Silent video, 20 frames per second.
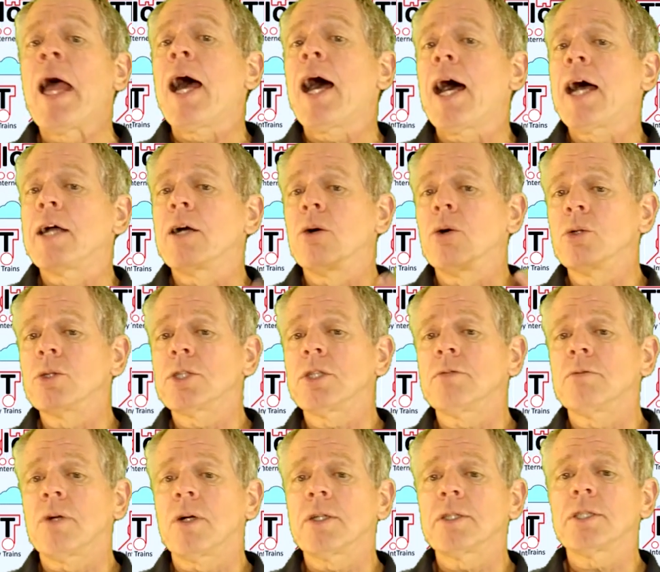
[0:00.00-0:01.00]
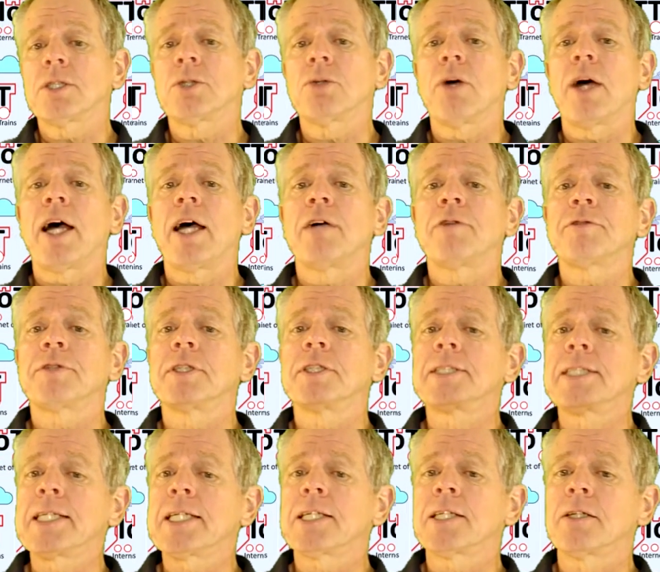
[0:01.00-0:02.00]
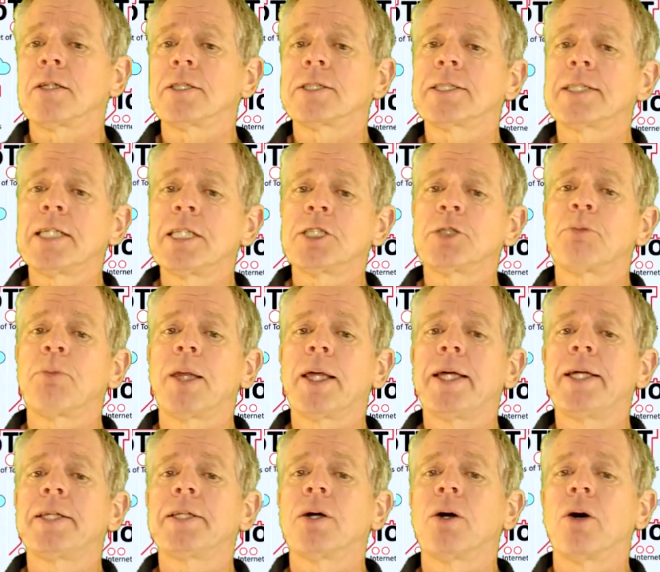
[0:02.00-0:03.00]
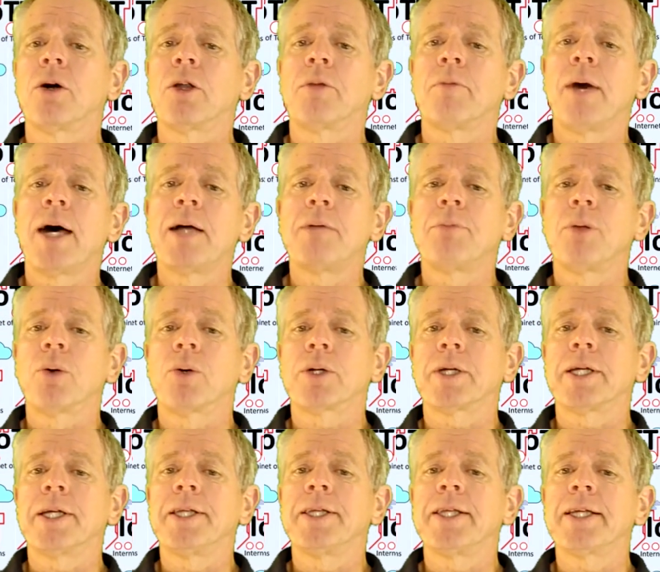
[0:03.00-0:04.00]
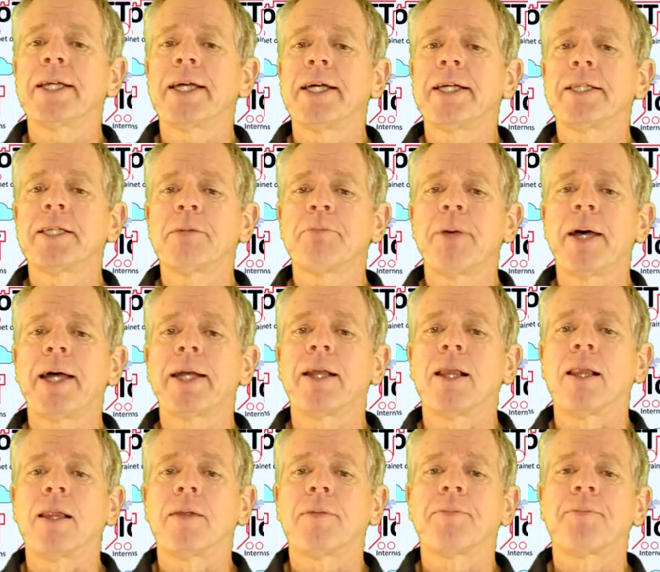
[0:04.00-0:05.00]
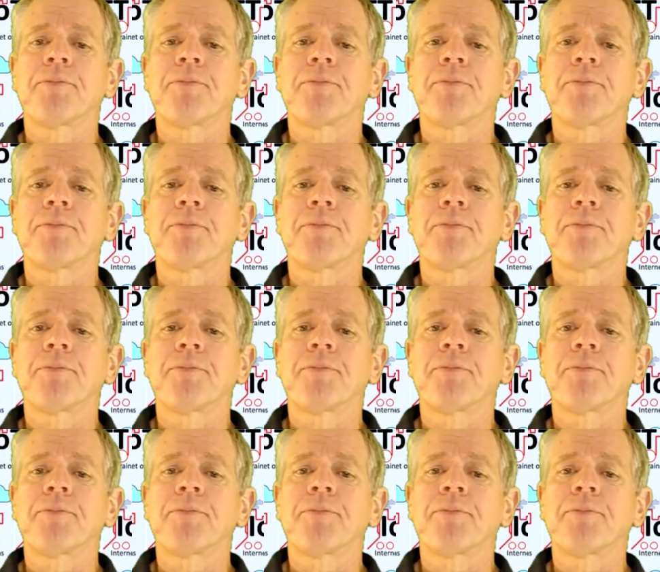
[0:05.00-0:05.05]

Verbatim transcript: I also want to have the signals displayed on my block indicator panel.